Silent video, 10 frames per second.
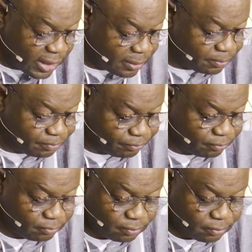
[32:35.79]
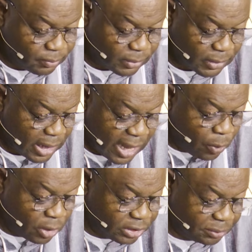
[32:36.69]
them,
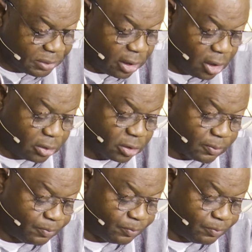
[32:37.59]
I worship the Lord.